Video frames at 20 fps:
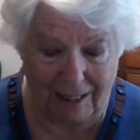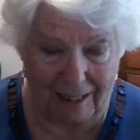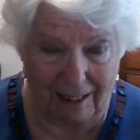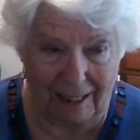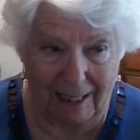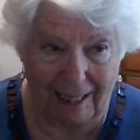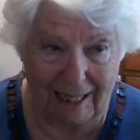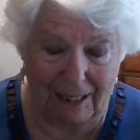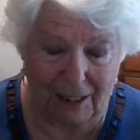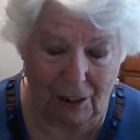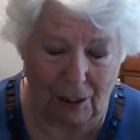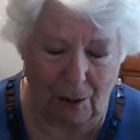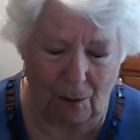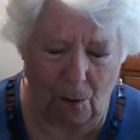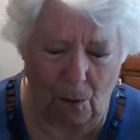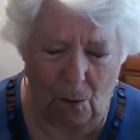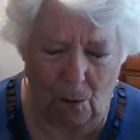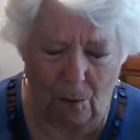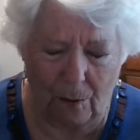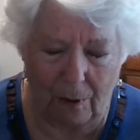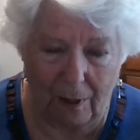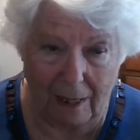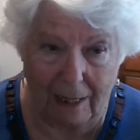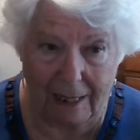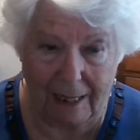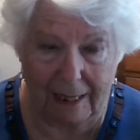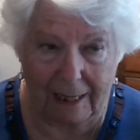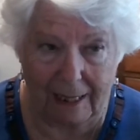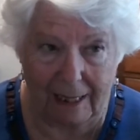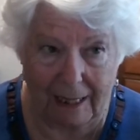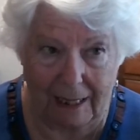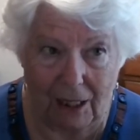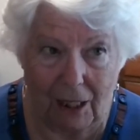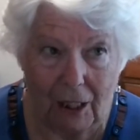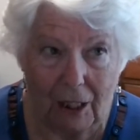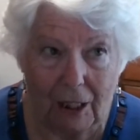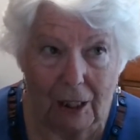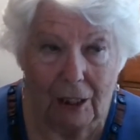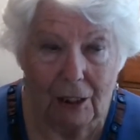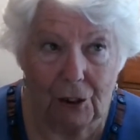And I had to go all night thinking,
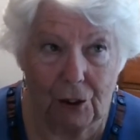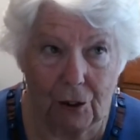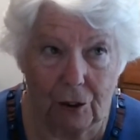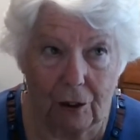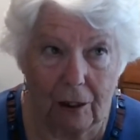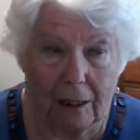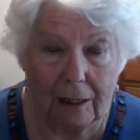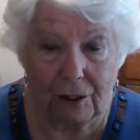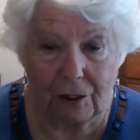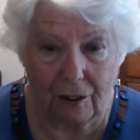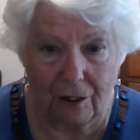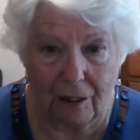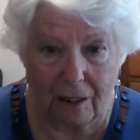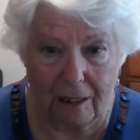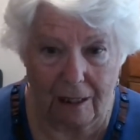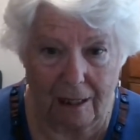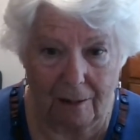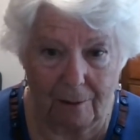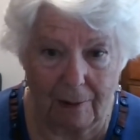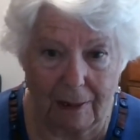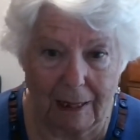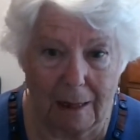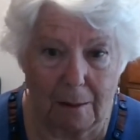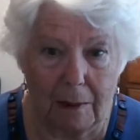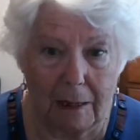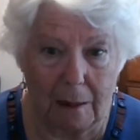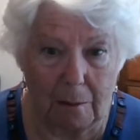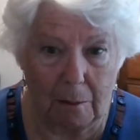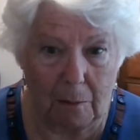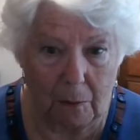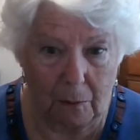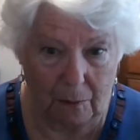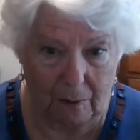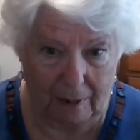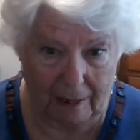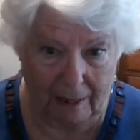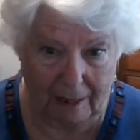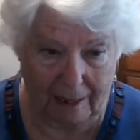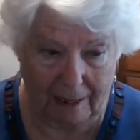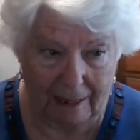should I, shan't I, ring them in the
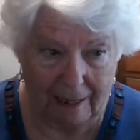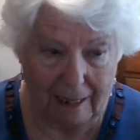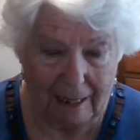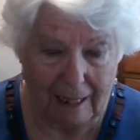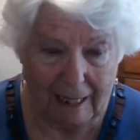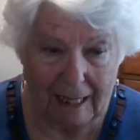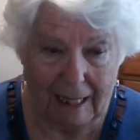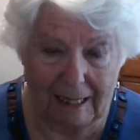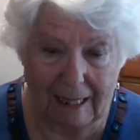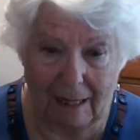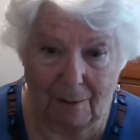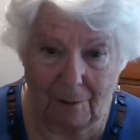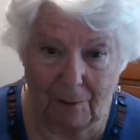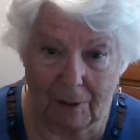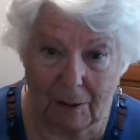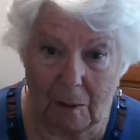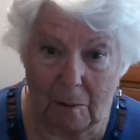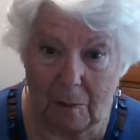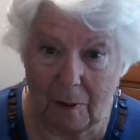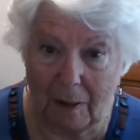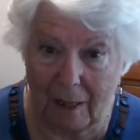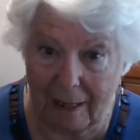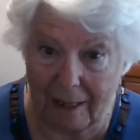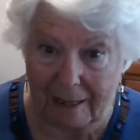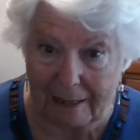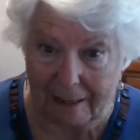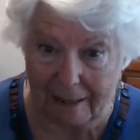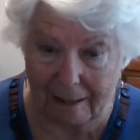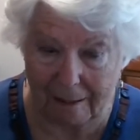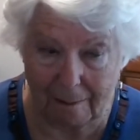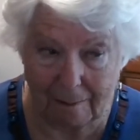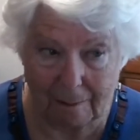morning and have a complaint?